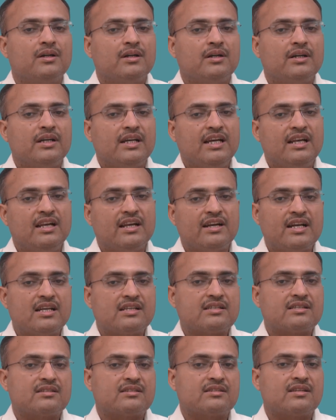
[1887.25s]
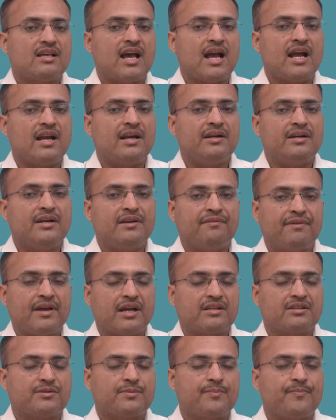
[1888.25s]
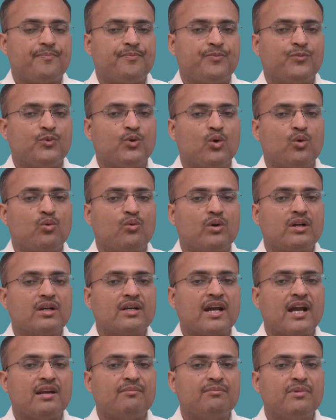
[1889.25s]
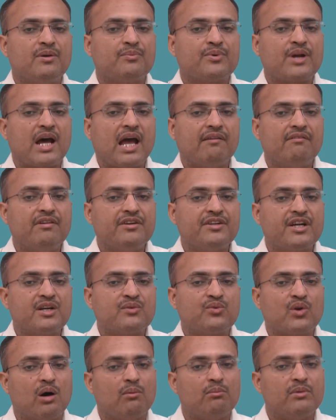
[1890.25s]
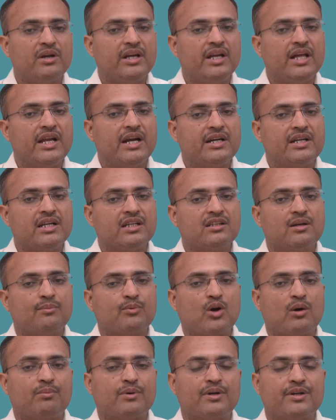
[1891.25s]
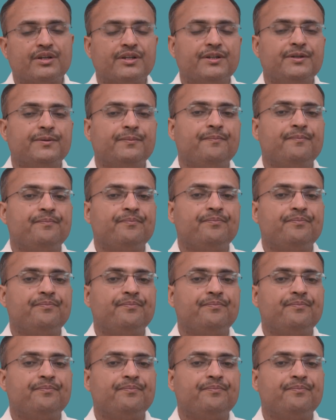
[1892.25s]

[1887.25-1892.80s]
illness and defect, no one can be prohibited from inheriting the property.